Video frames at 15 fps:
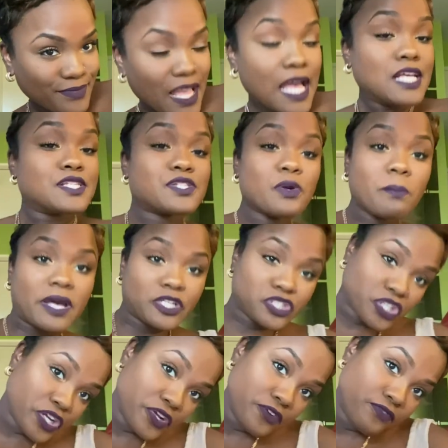So make
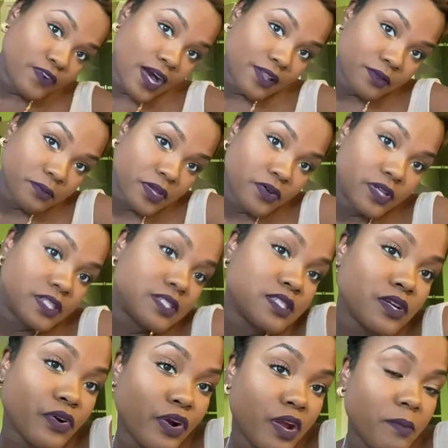sure you follow me on
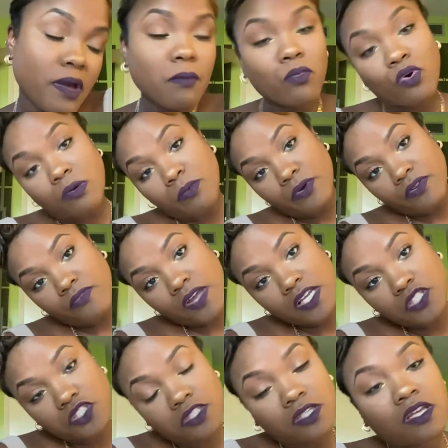Instagram at More
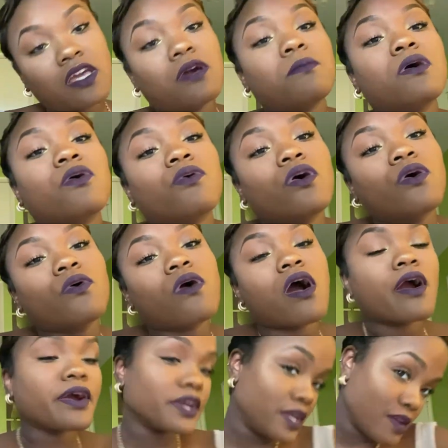Motivation,
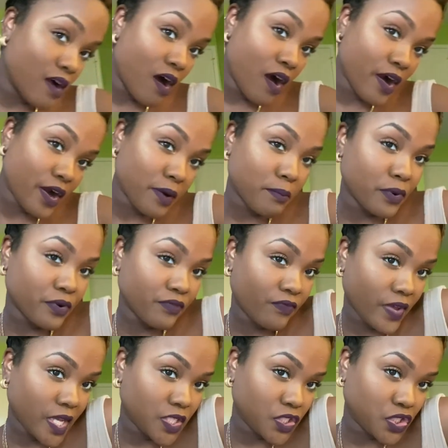M-O-O-R-E-R,
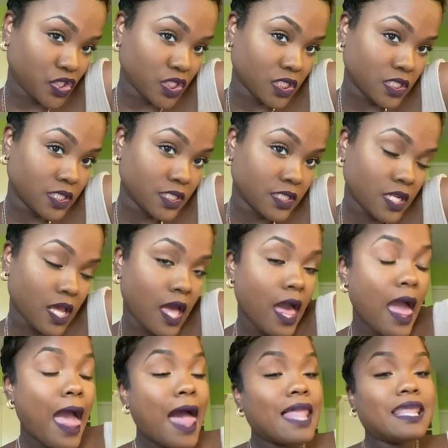Motivation.
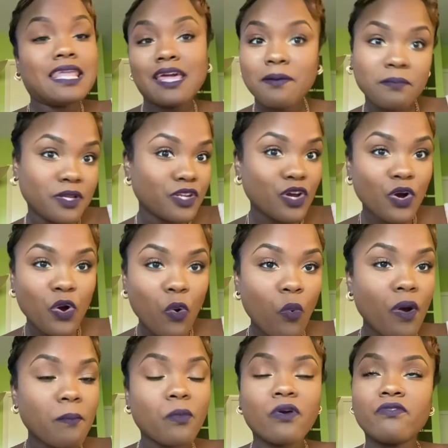Let me know
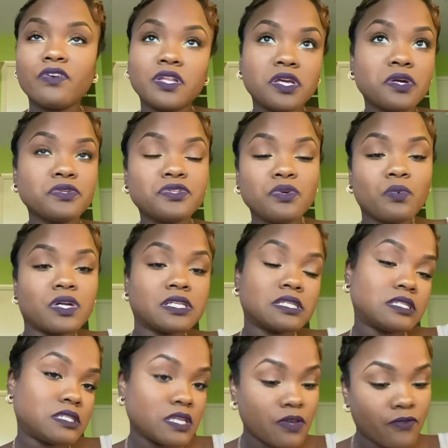what more videos you want to
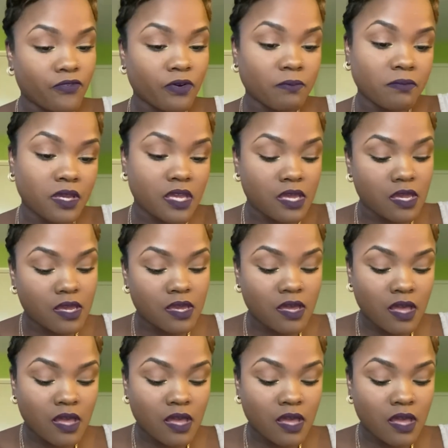see from me,